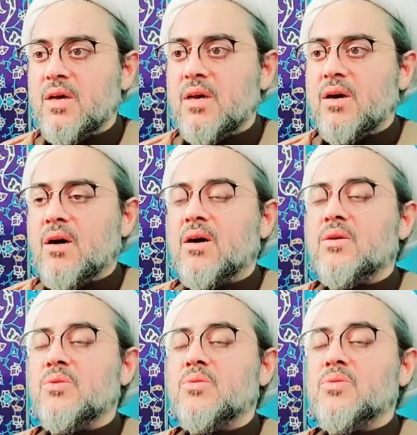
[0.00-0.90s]

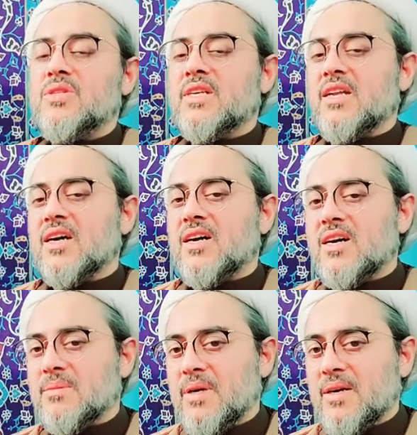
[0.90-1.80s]
Qalu
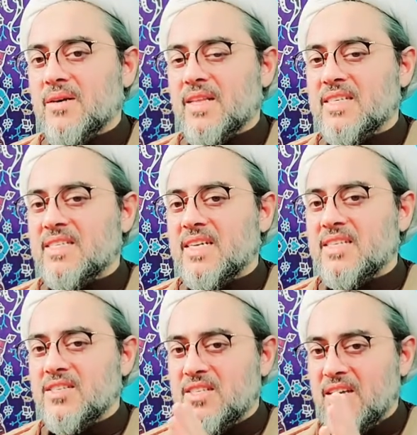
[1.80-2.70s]
salama. They said
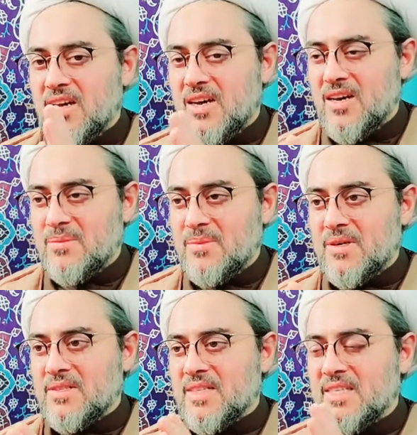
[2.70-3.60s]

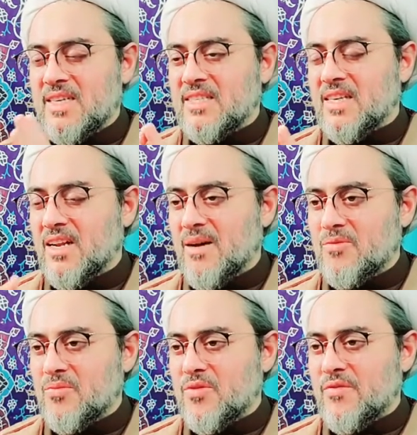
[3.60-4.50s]
salama. They said salam
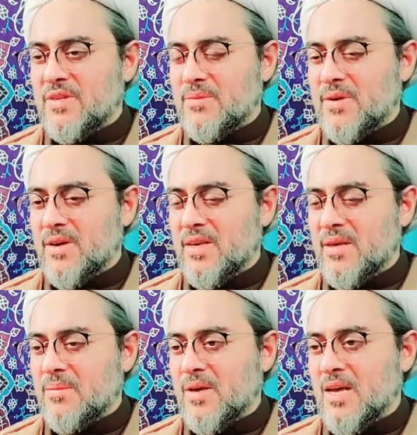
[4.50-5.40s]
to Prophet
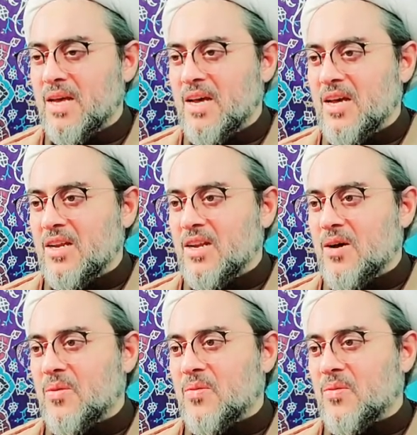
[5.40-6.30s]
Ibrahim.
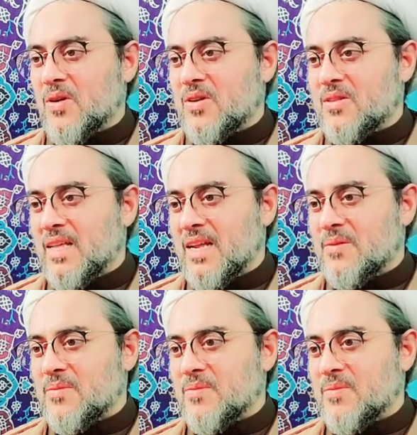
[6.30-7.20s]
Now, what that
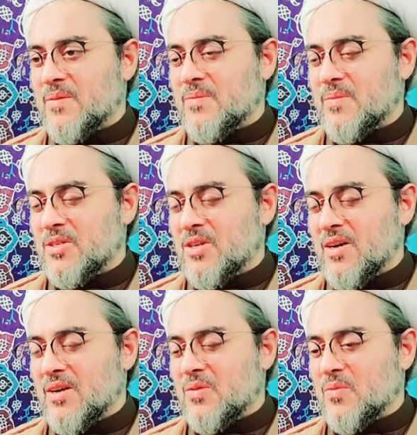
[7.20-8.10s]

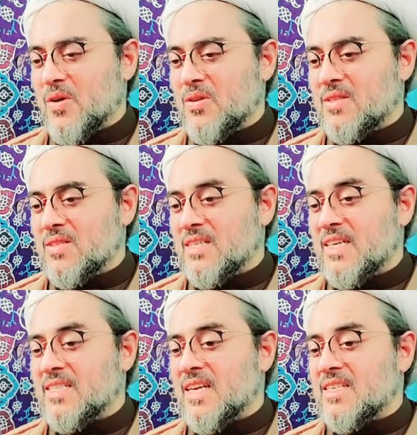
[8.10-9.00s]
basharat was, he
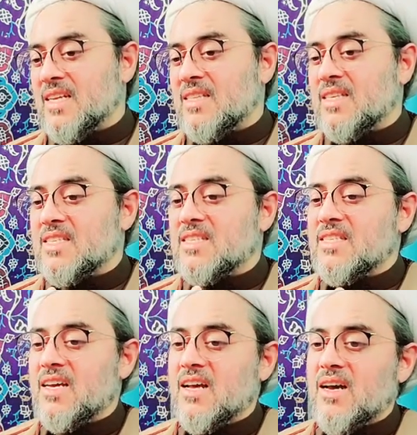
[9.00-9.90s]
says that this
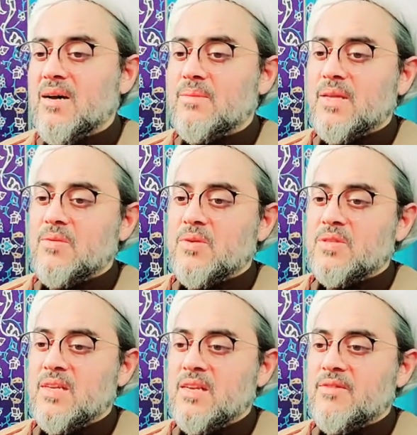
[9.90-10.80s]
salam that was
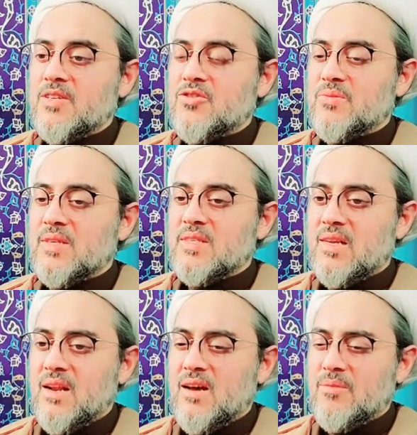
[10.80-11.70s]
delivered to me,
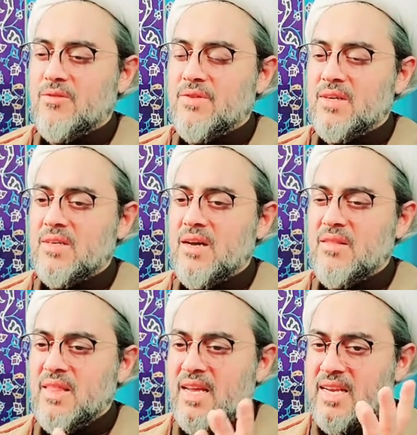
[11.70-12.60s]
salam of Allah,
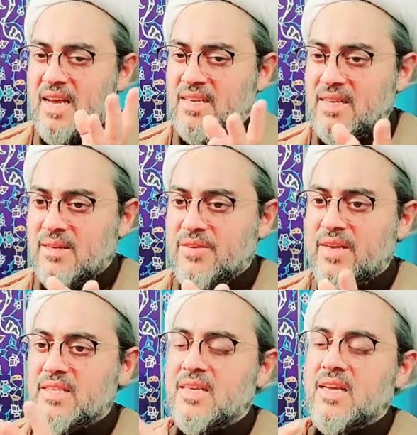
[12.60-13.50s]
that had a
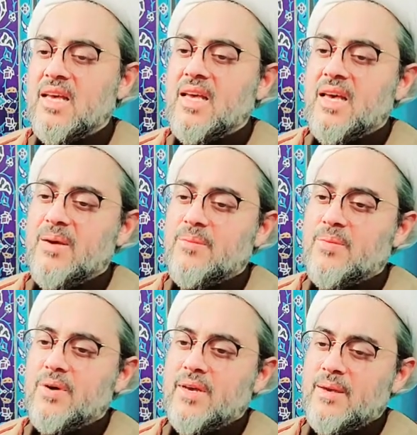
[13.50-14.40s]
great
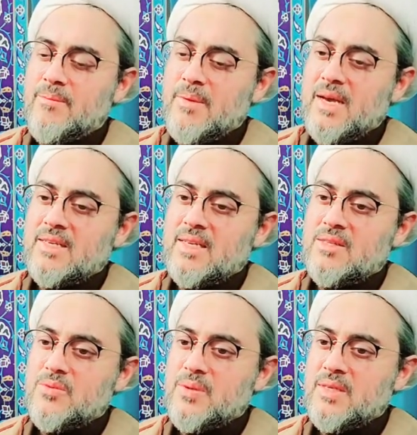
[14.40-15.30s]
impact and
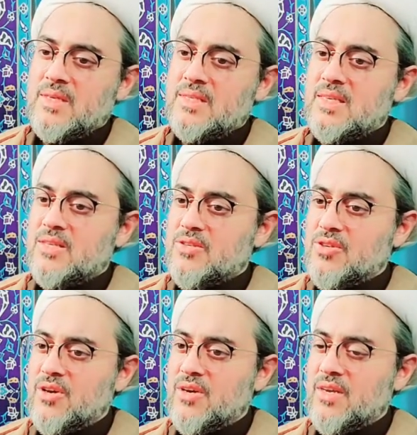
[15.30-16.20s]
sweetness and
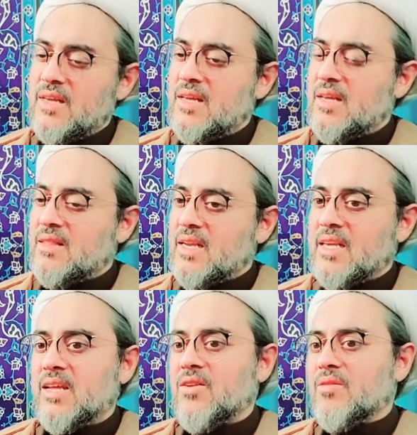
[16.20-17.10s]
joy that
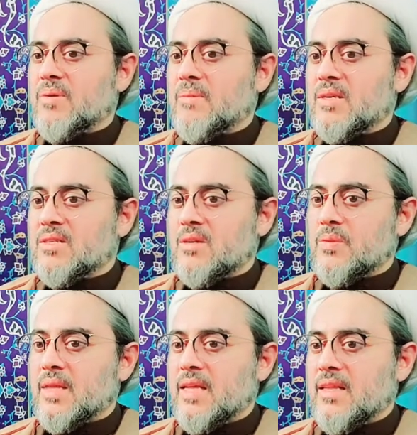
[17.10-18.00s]
cannot be measured
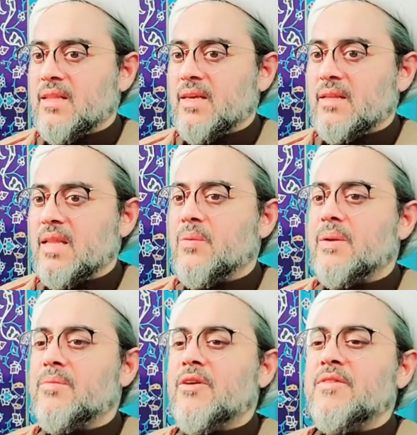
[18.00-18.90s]
with anything. Now,
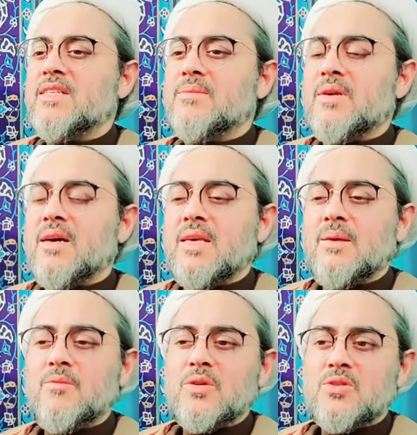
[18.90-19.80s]
when Prophet
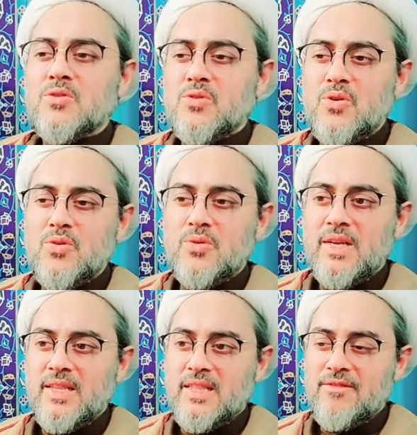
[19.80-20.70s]
Ibrahim was thrown
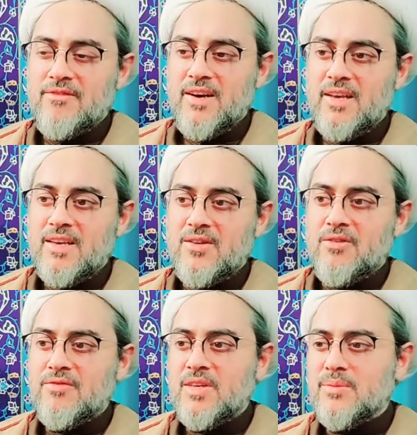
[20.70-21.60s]
in the fire
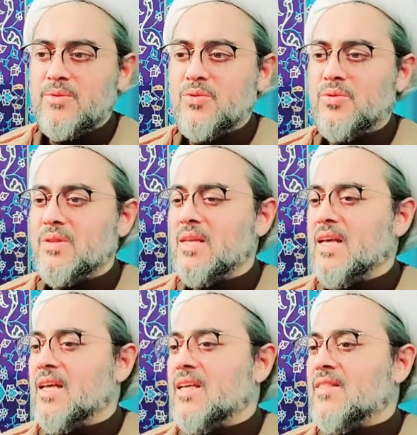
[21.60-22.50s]
of Namrud,
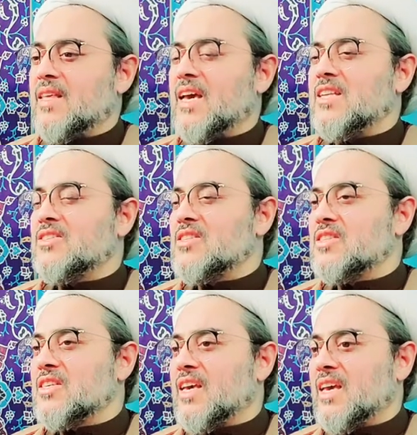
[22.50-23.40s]
the angels
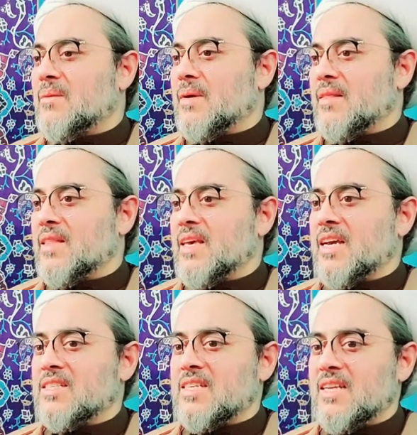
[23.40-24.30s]
came and they
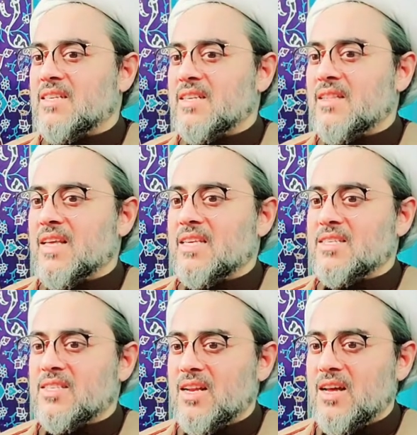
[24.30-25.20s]
extended the
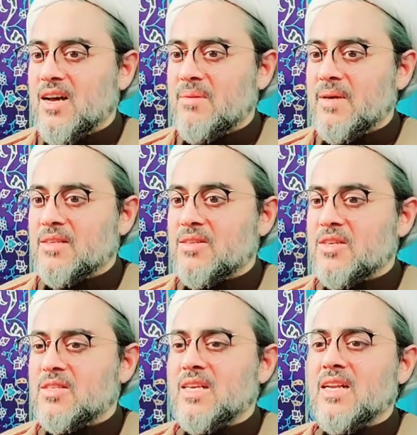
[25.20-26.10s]
salam as a
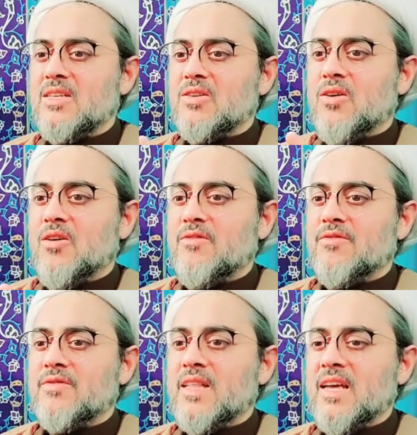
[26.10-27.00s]
result of
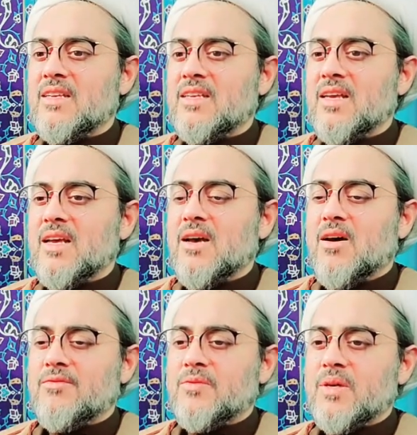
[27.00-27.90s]
that,
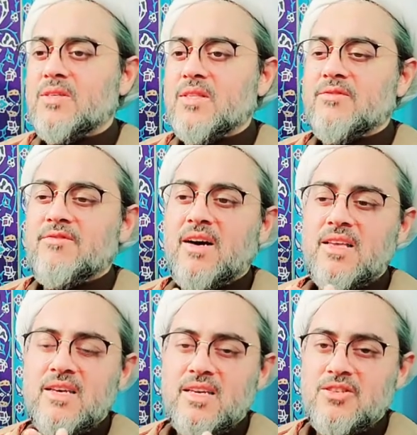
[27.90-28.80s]
of which the
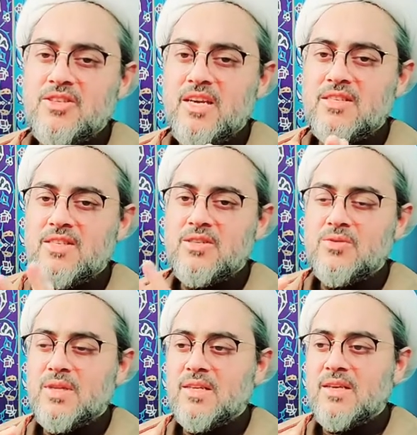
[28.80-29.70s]
fire it changed into
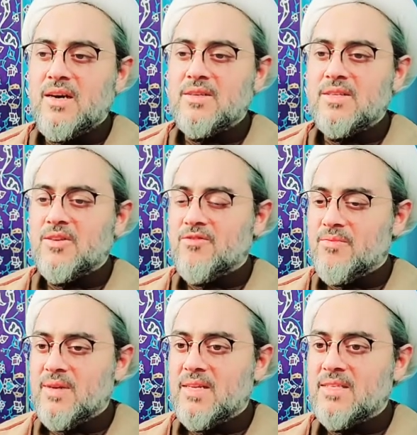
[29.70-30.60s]
that garden of
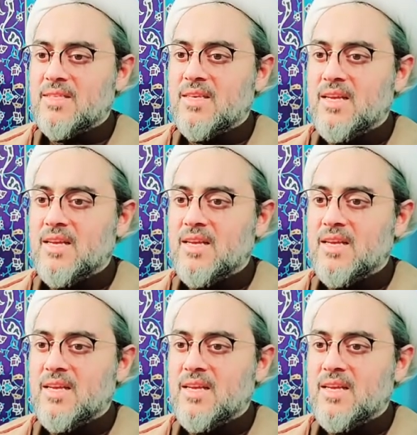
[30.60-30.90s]
bliss.